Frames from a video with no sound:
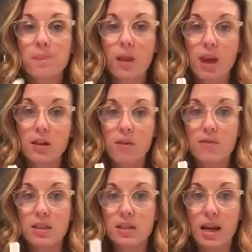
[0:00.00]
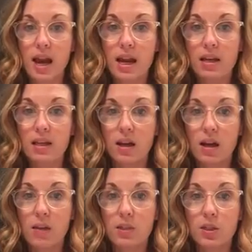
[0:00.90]
I love the design
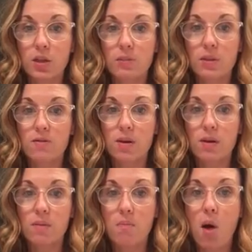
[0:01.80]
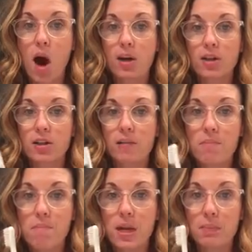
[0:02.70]
in terms of the modern
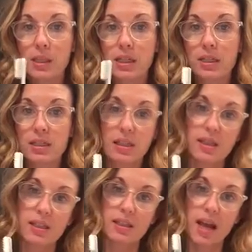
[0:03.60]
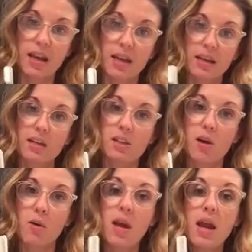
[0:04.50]
minimalist aesthetic.
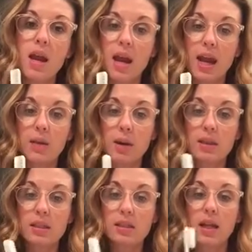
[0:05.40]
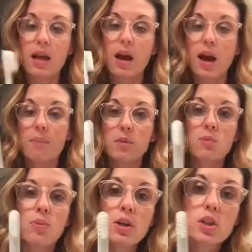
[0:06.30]
So anyway, this is it. You
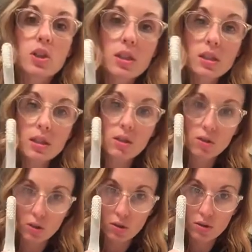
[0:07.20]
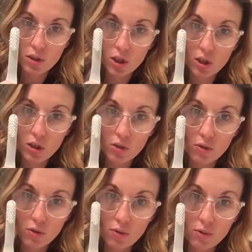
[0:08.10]
push this little
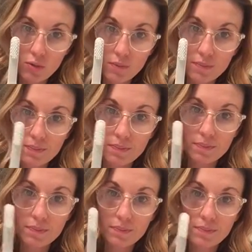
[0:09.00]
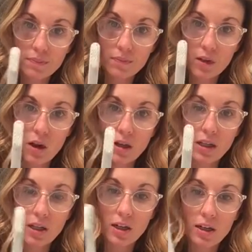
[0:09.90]
cue on
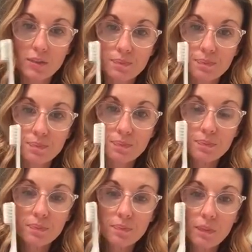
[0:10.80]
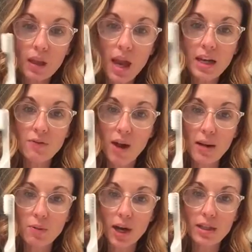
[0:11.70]
here and it
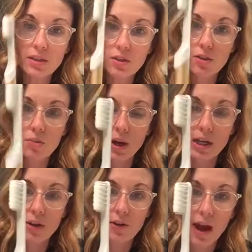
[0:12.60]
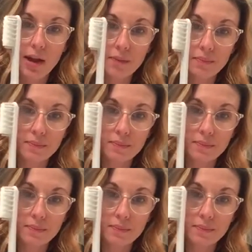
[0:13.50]
vibrates. So you can probably hear that.